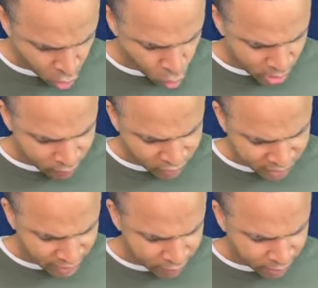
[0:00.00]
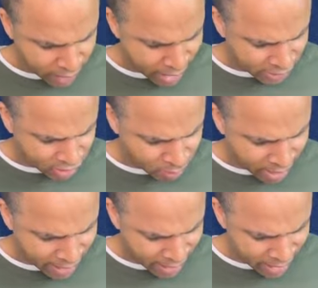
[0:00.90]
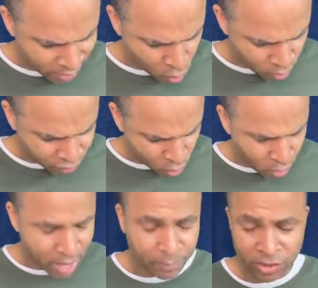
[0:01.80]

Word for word: weave the seven locks of my head with the web.